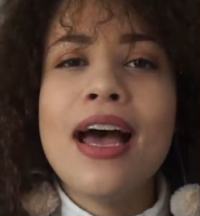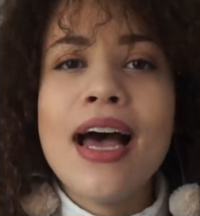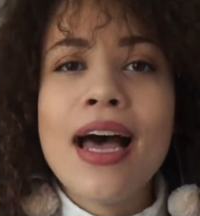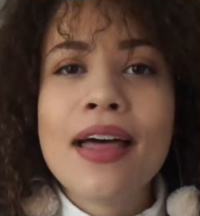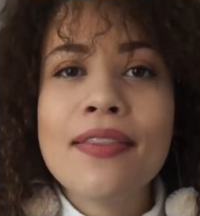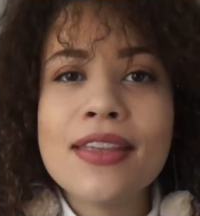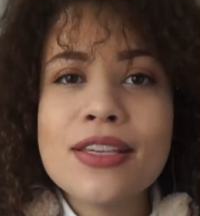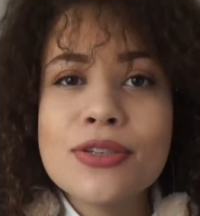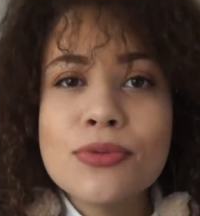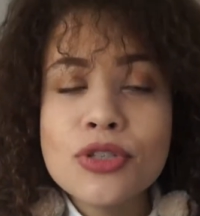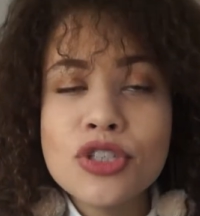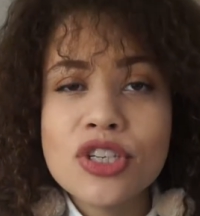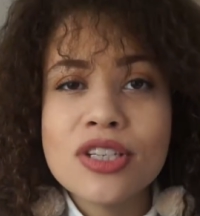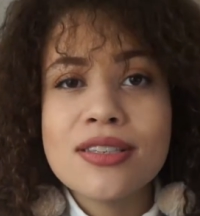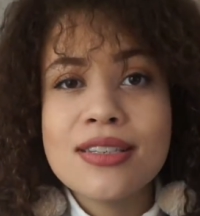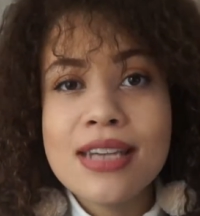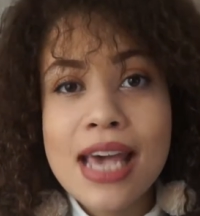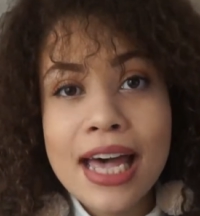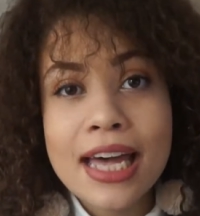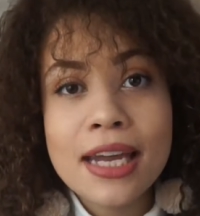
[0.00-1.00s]
And this was
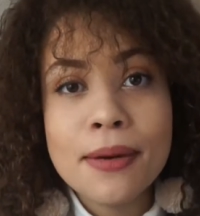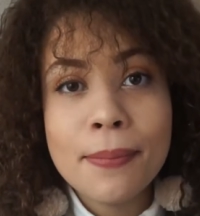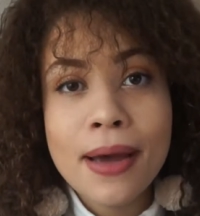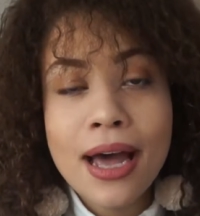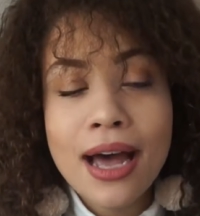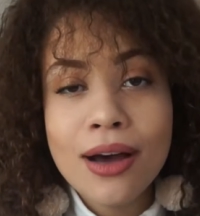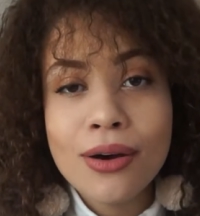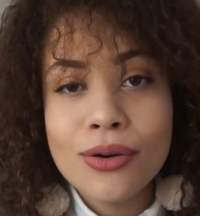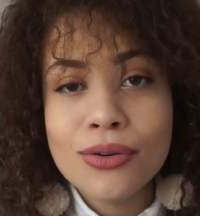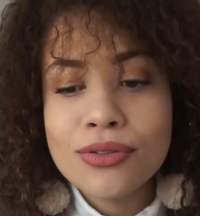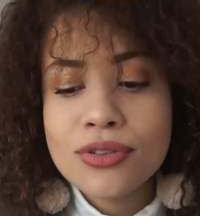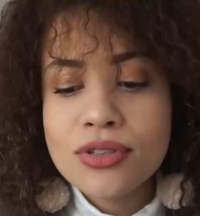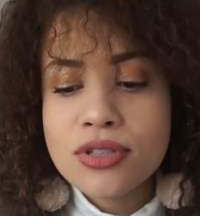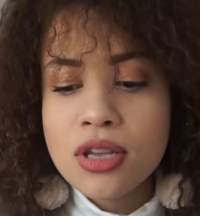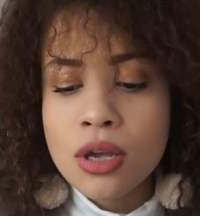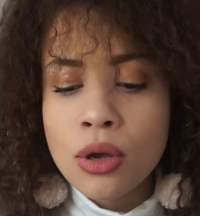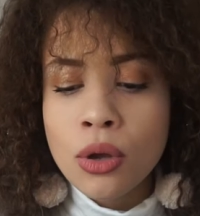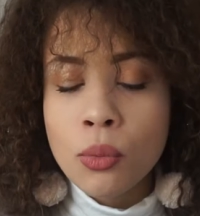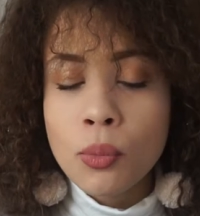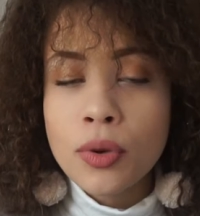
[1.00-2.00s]
just
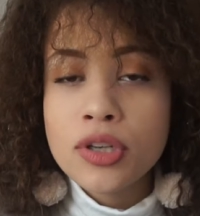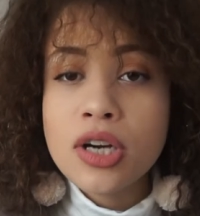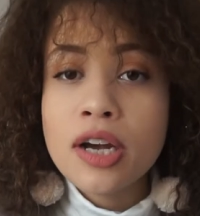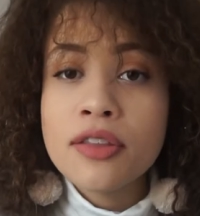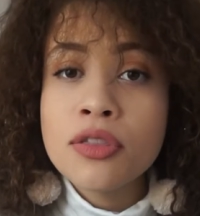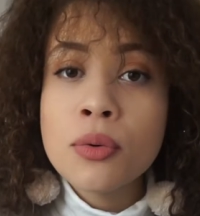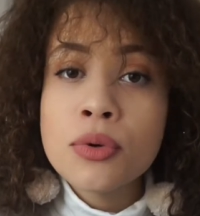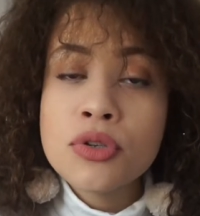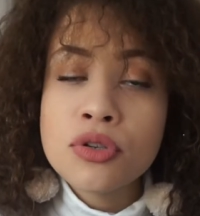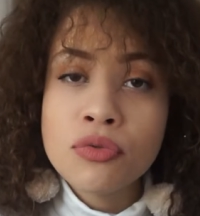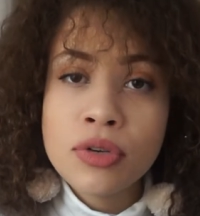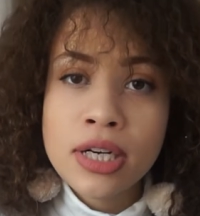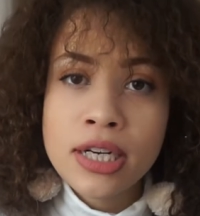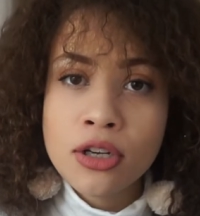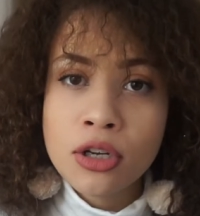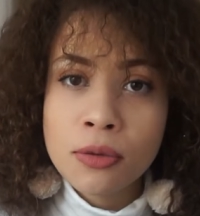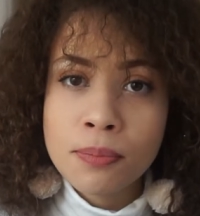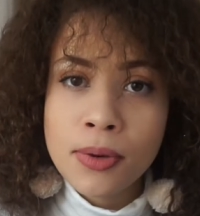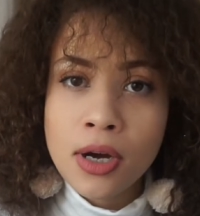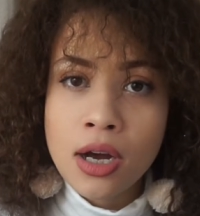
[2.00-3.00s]
£10, which I thought was a really
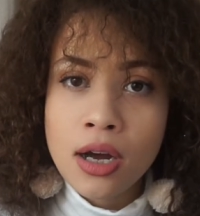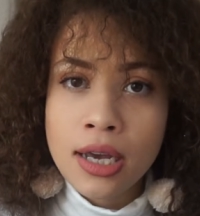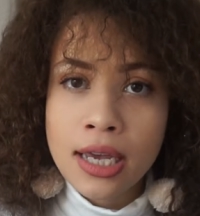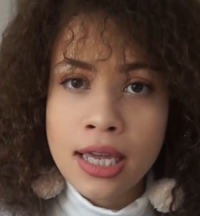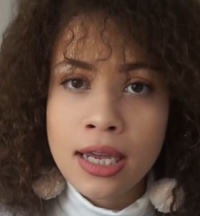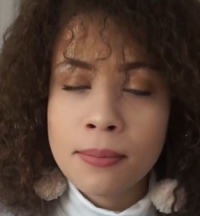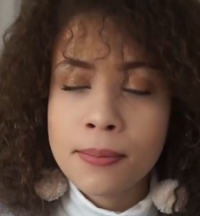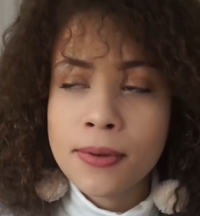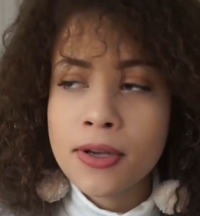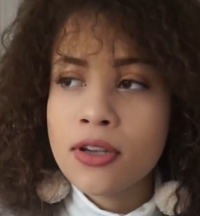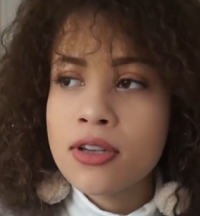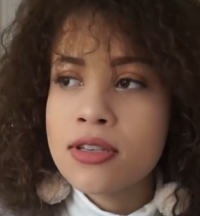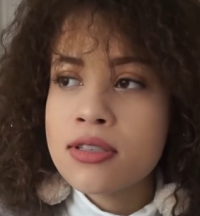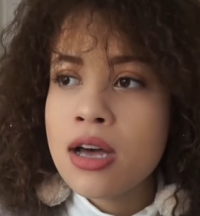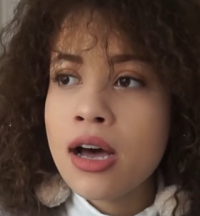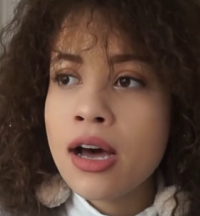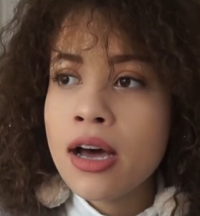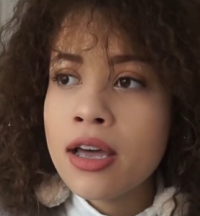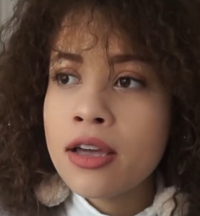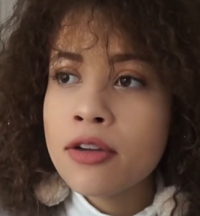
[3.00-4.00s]
good bargain because
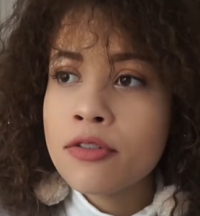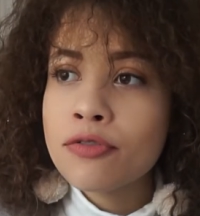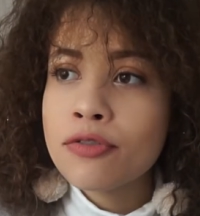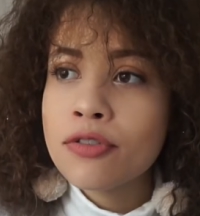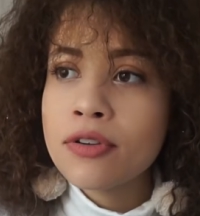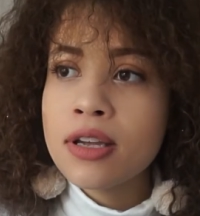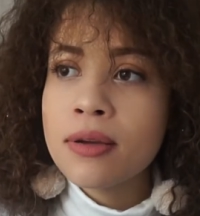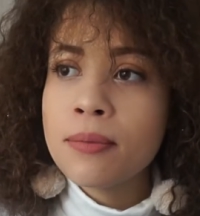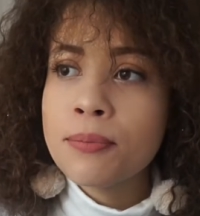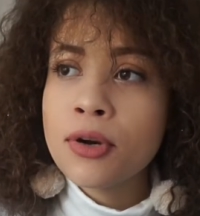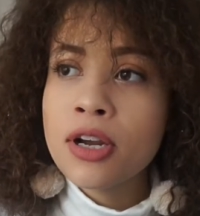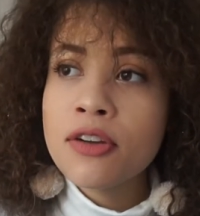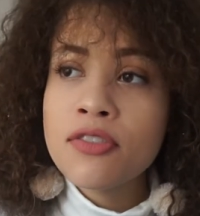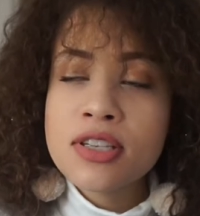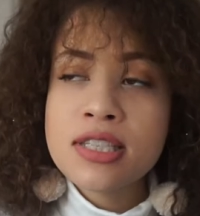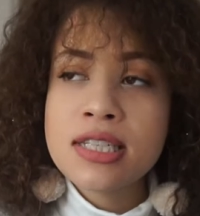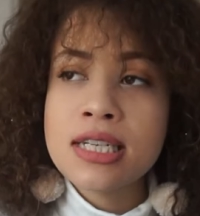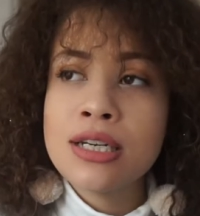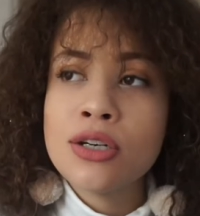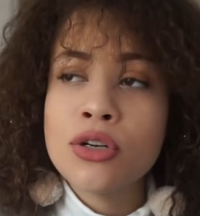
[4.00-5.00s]
I've
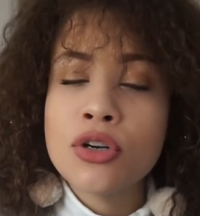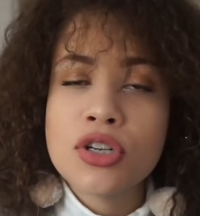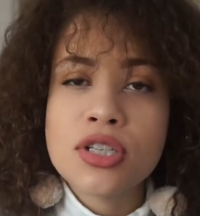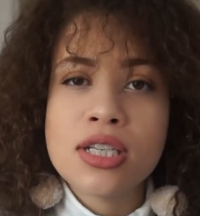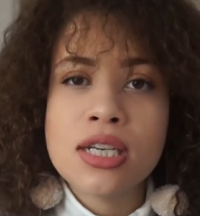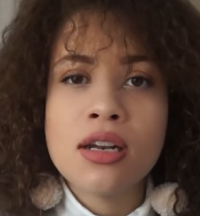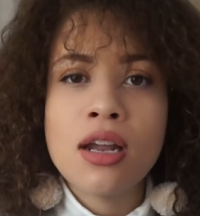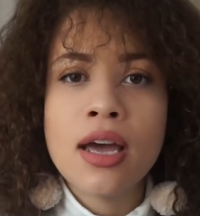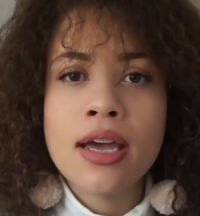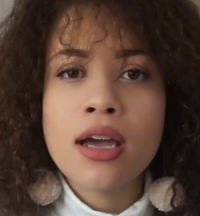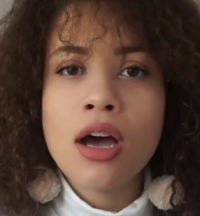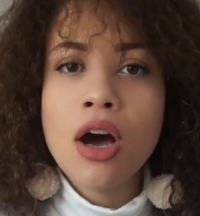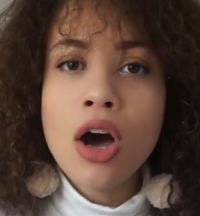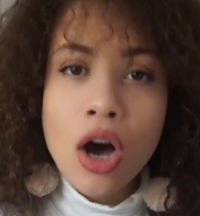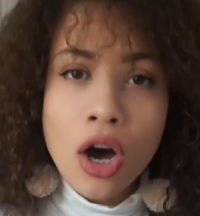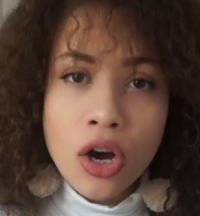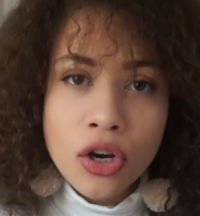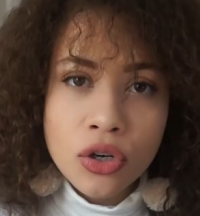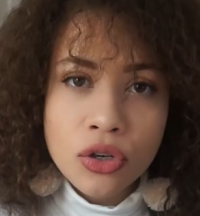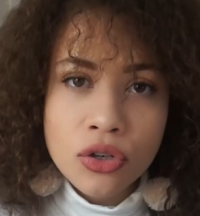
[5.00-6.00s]
previously looked in like
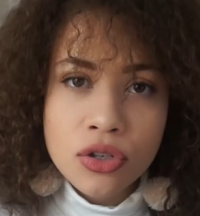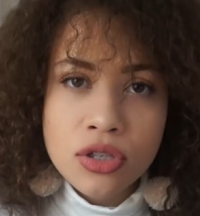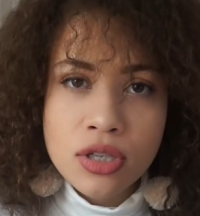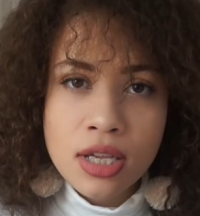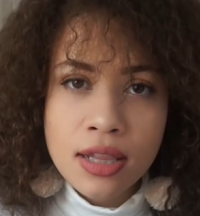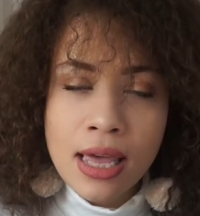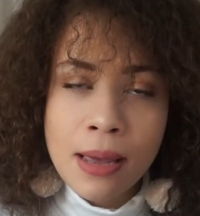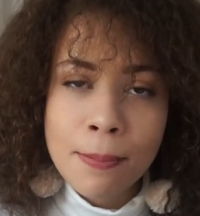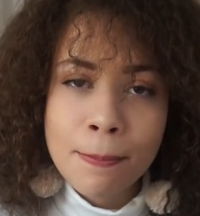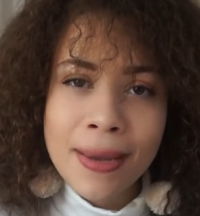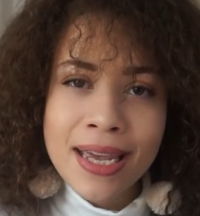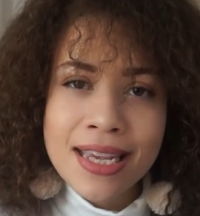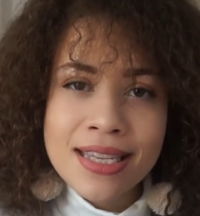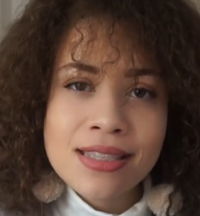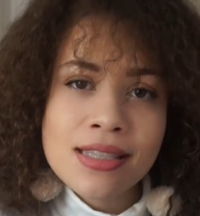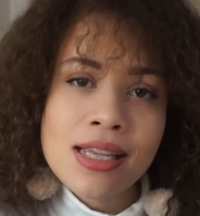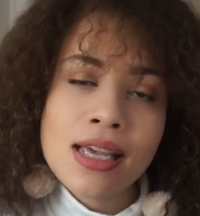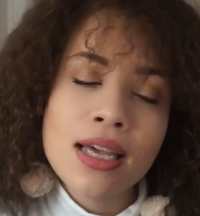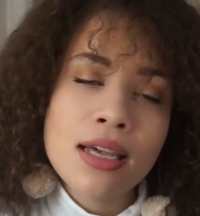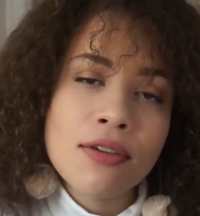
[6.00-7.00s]
Argos at their
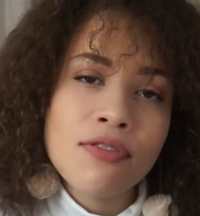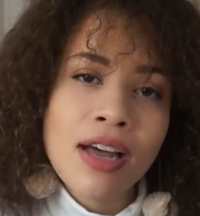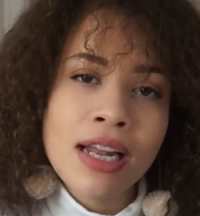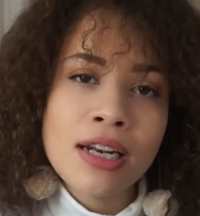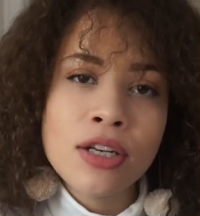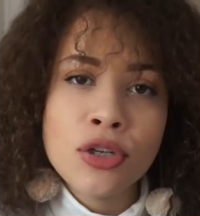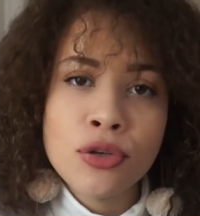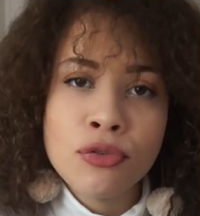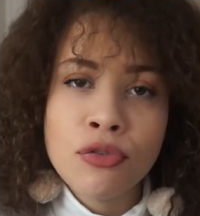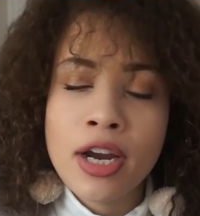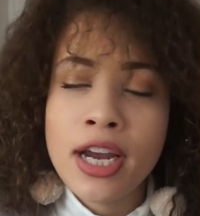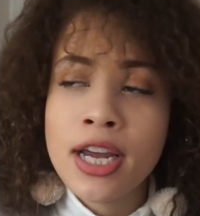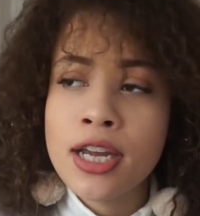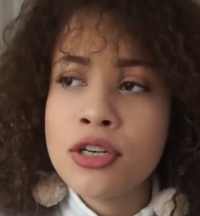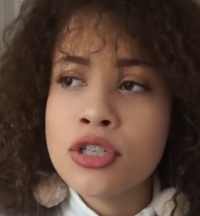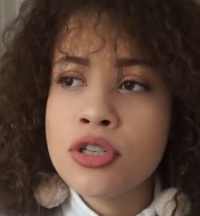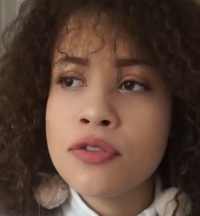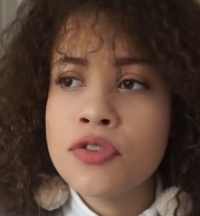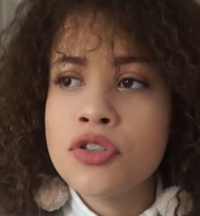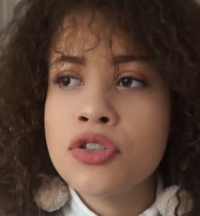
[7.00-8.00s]
basic value
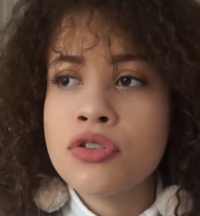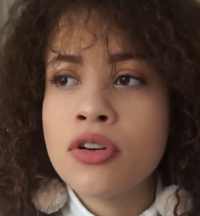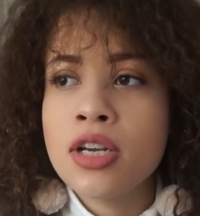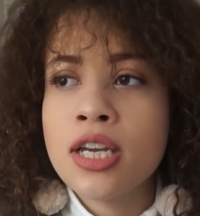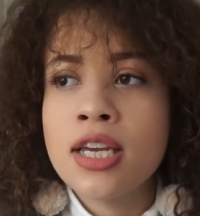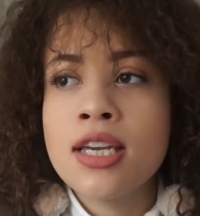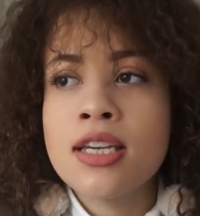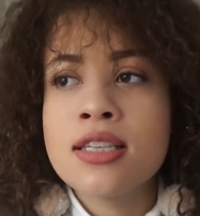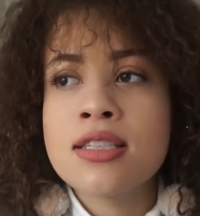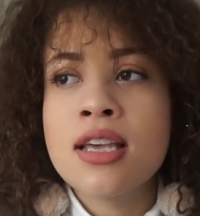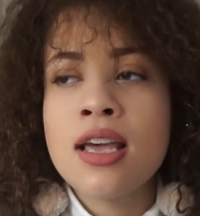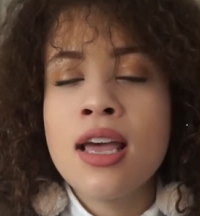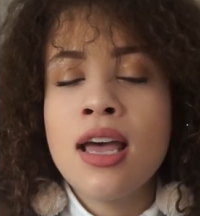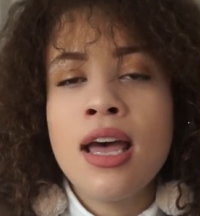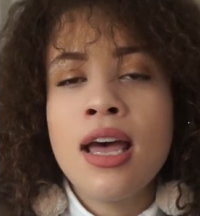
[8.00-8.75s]
range of trees